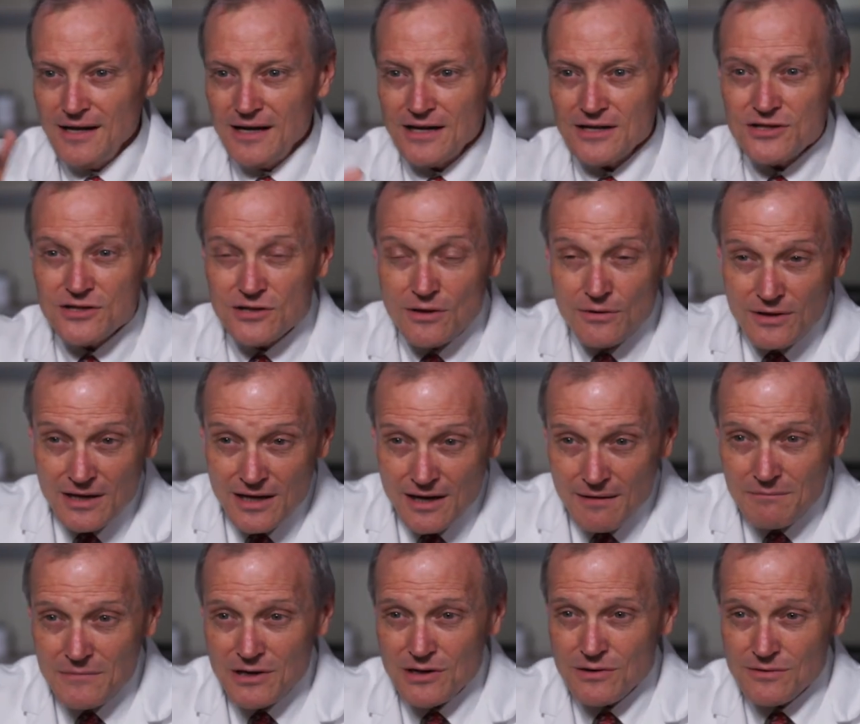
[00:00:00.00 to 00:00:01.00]
And so the
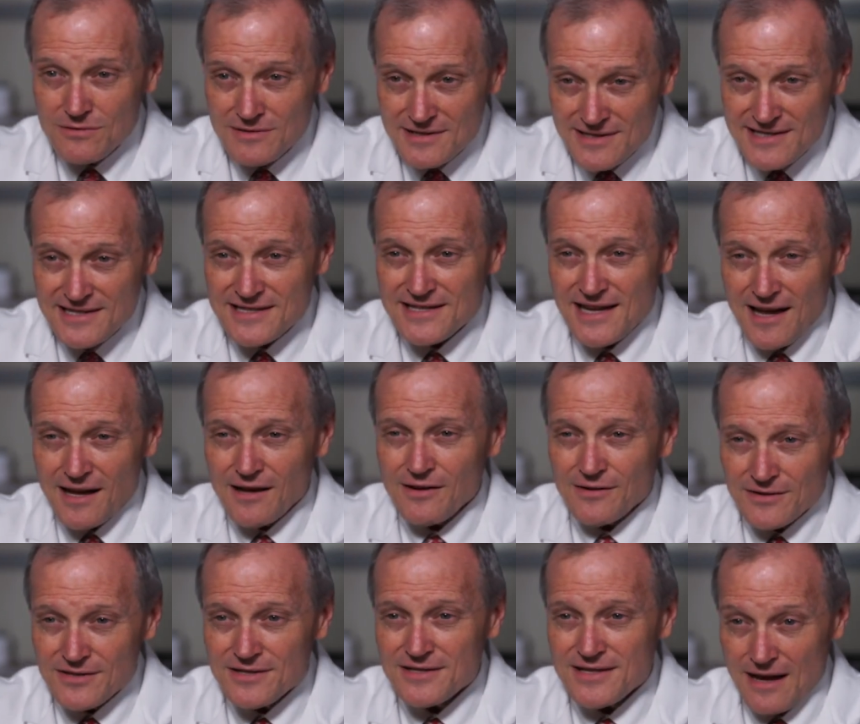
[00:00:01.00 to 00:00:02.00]
immune
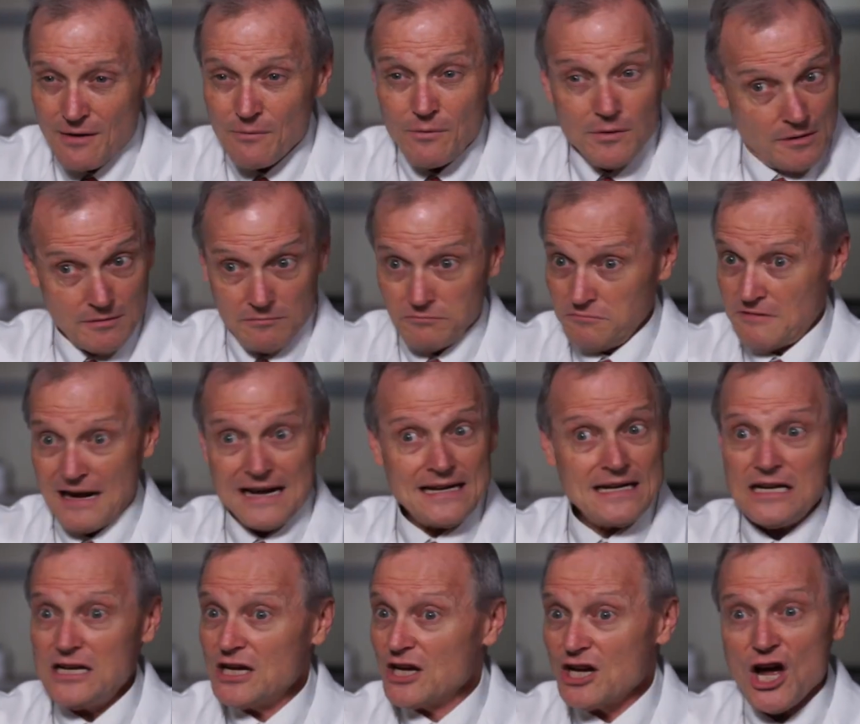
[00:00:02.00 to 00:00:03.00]
cells that were
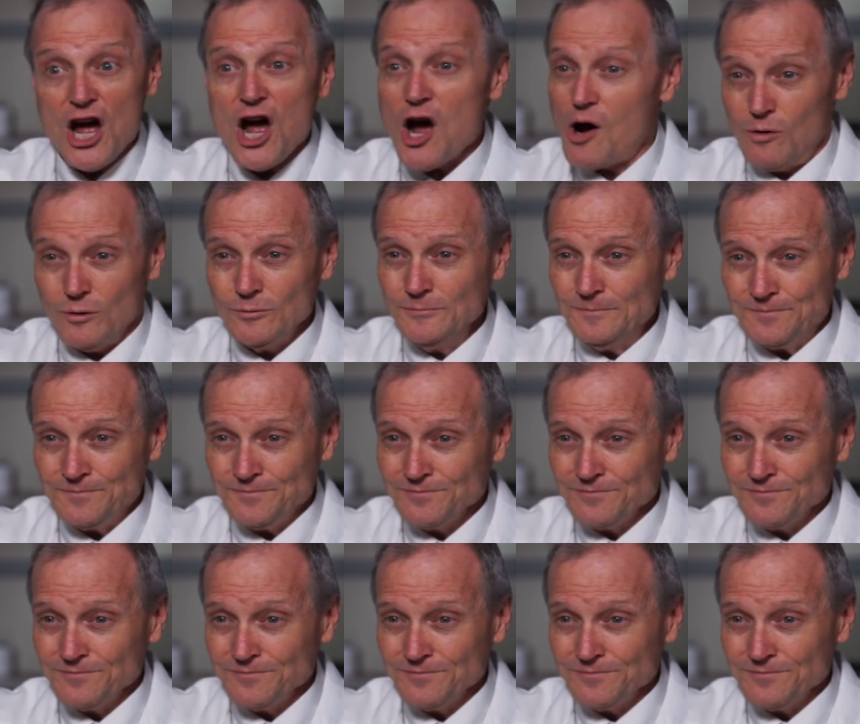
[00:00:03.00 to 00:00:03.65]
ready to go,